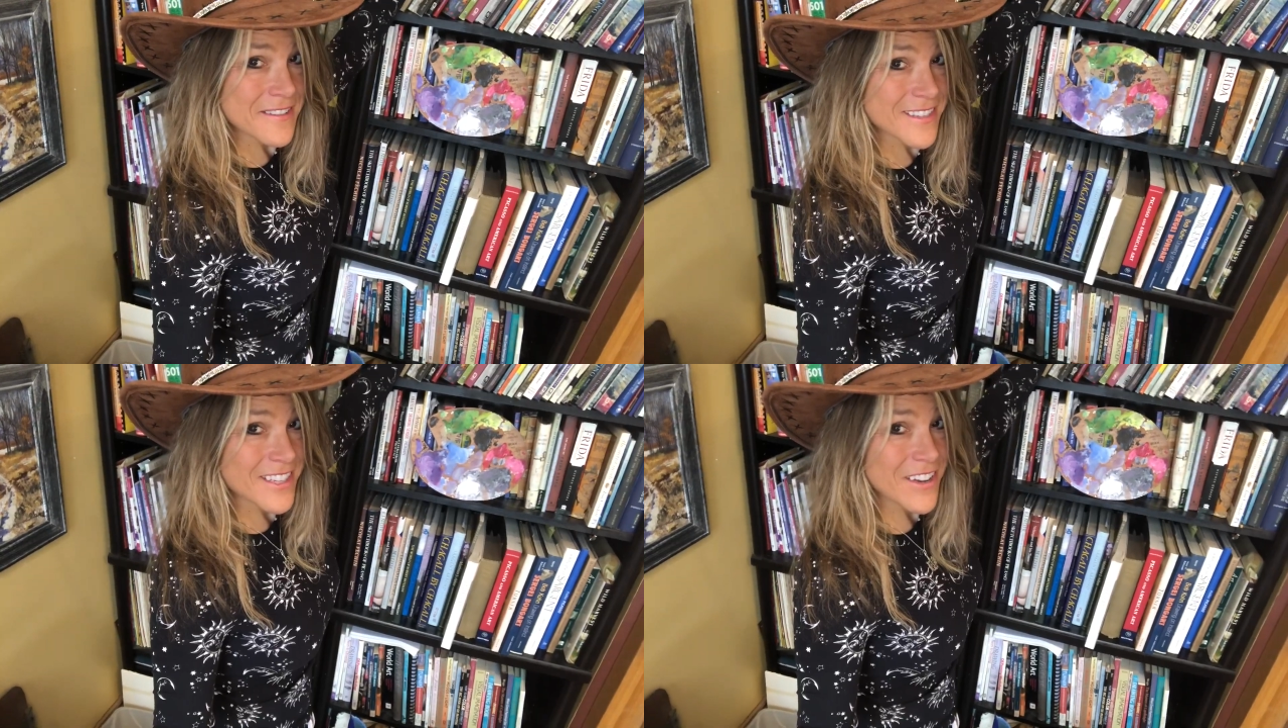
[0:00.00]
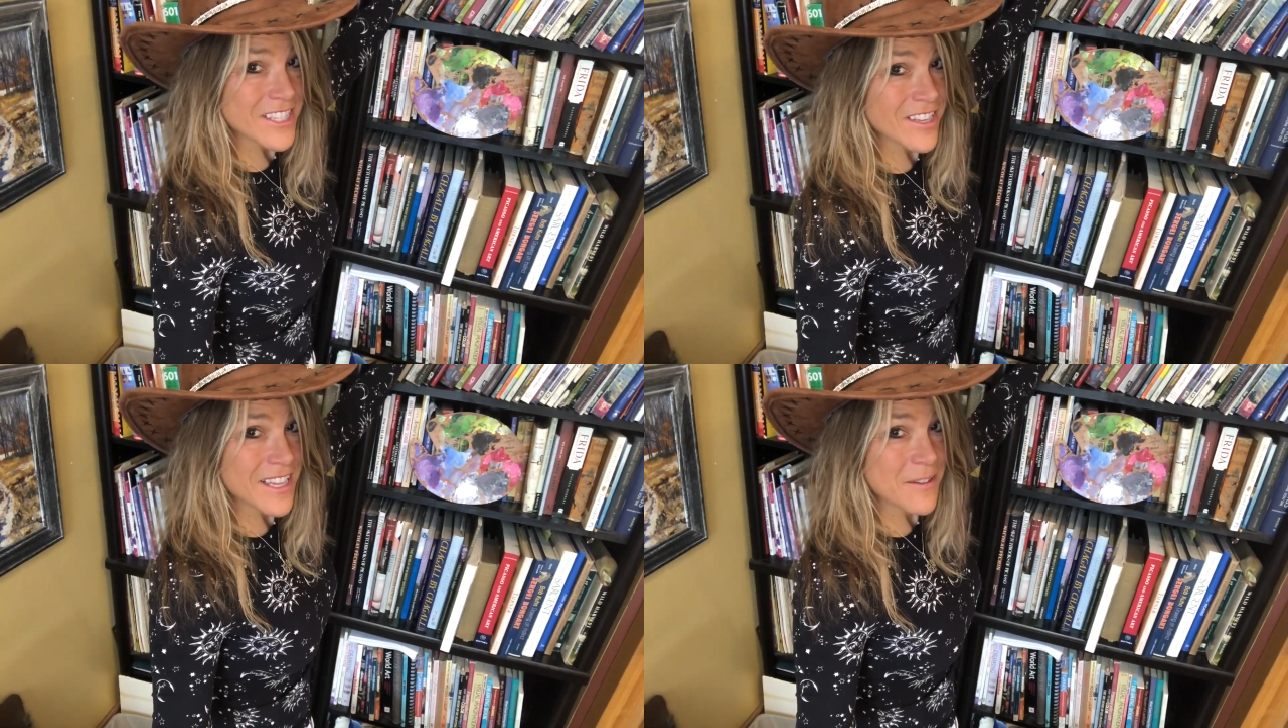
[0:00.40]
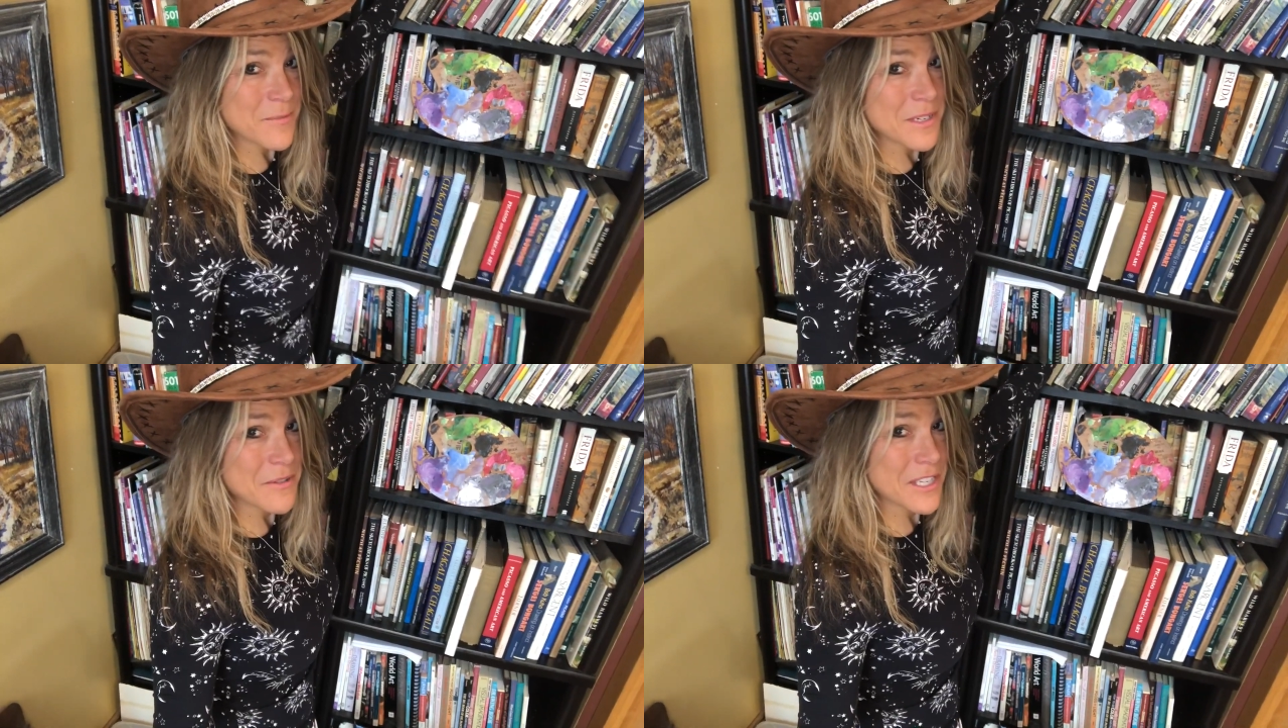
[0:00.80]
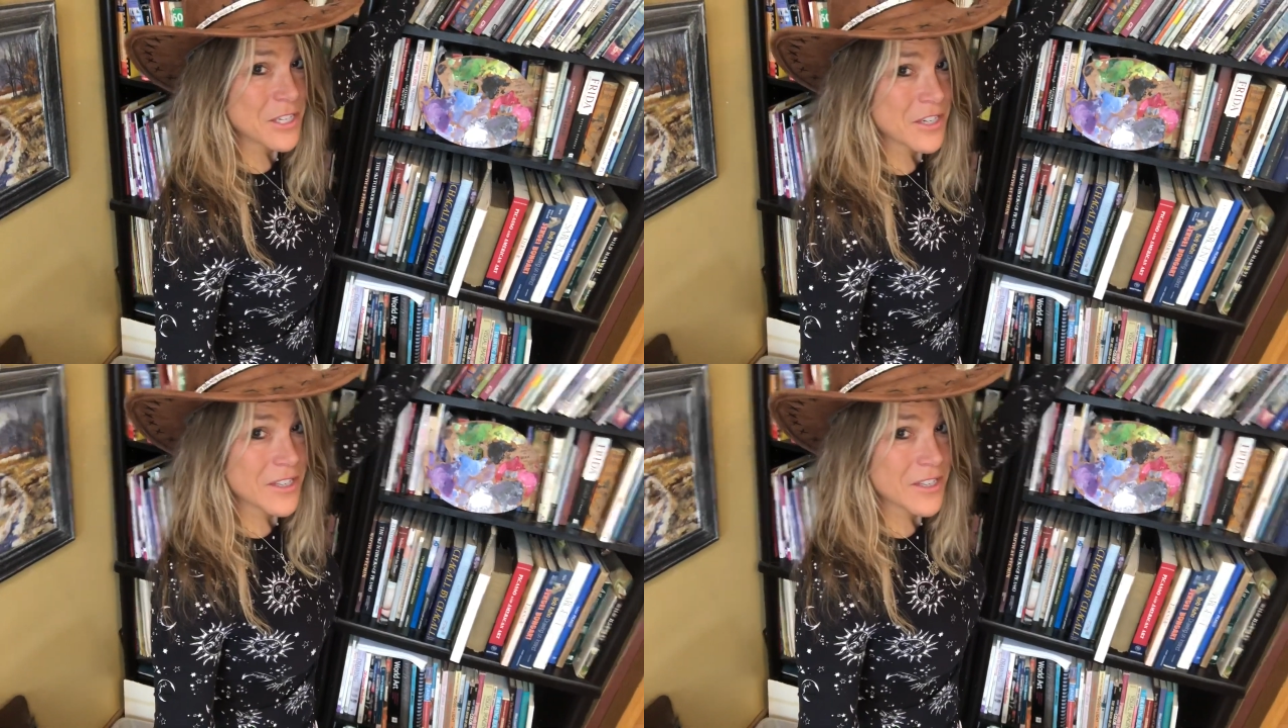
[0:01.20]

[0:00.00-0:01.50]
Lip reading: So I thought that would be a really cool